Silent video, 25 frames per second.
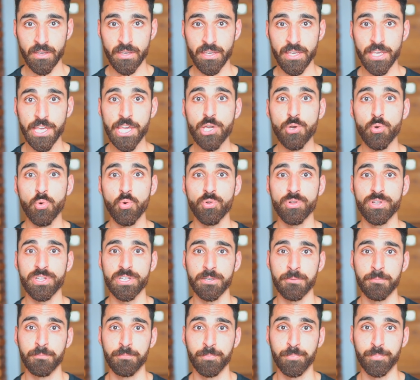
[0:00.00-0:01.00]

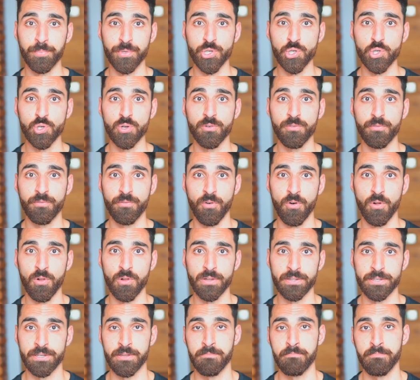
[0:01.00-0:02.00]
equally
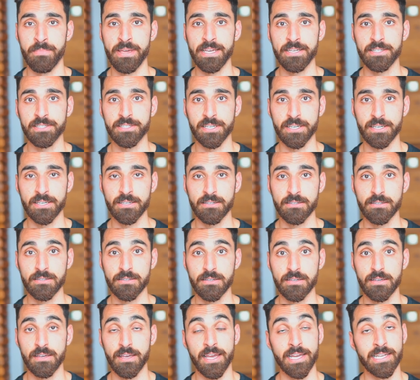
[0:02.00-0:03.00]
beautiful and amazing
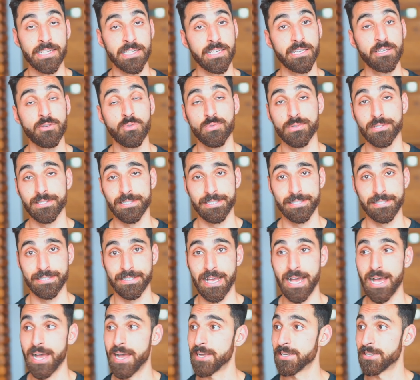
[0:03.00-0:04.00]
and equally
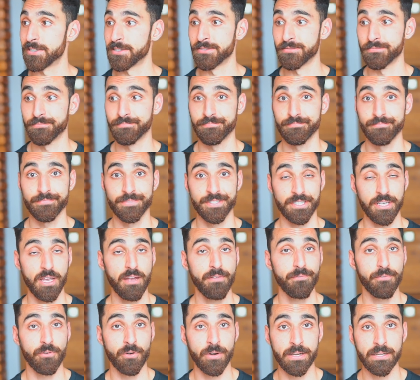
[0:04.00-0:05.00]
sad and
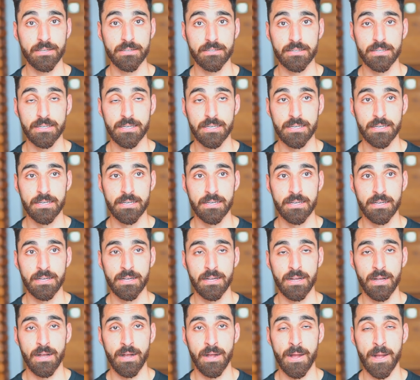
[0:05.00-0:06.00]
suffering,
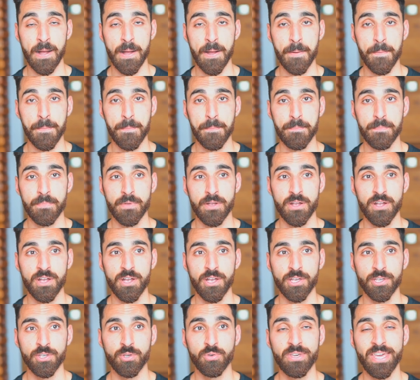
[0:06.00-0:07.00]

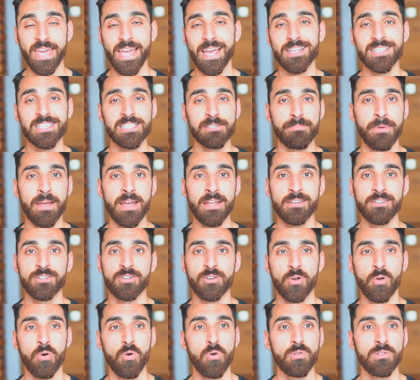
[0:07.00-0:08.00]
you can't spend
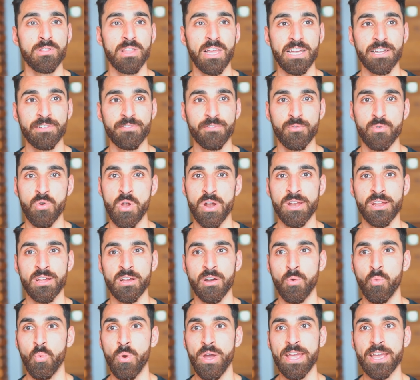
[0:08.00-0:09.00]
your whole life running
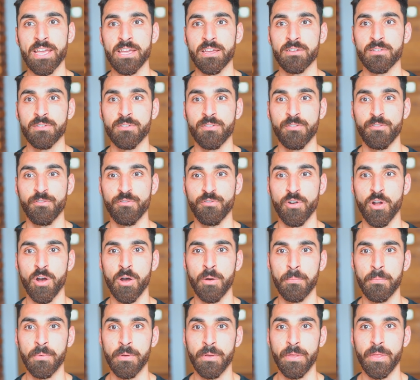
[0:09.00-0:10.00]
away
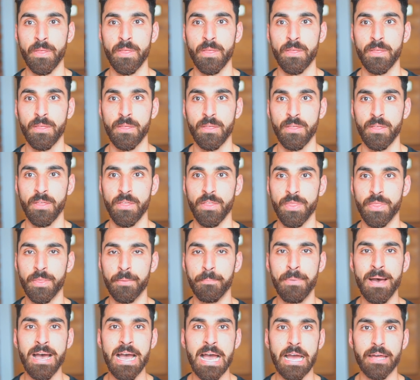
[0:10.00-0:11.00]
from the
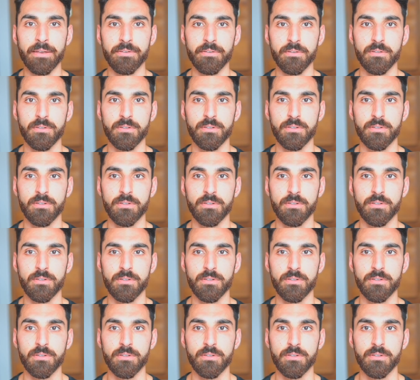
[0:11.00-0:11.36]
bad.